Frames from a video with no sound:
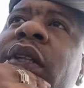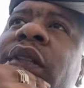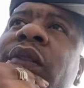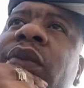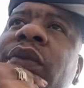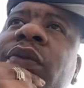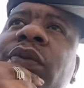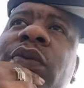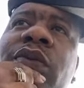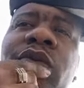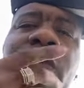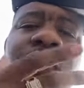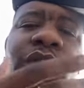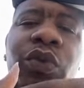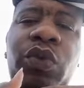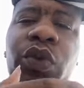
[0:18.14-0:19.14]
man.
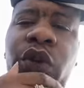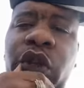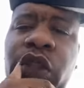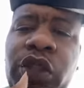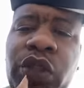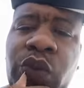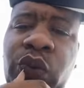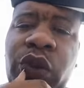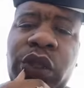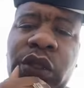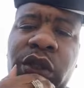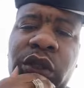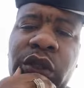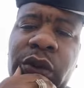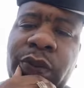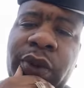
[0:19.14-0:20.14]
Words
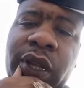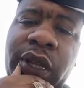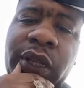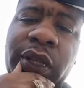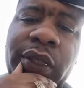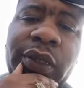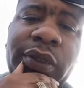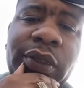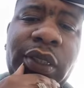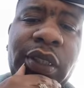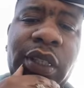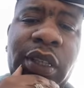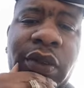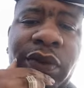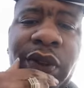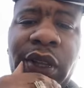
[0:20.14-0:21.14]
of wisdom, man.
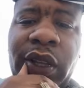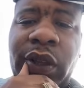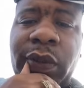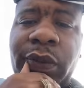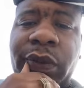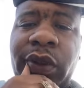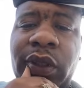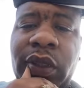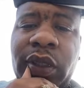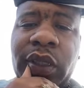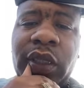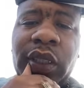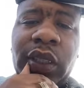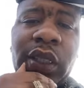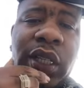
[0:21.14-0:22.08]
You feel me?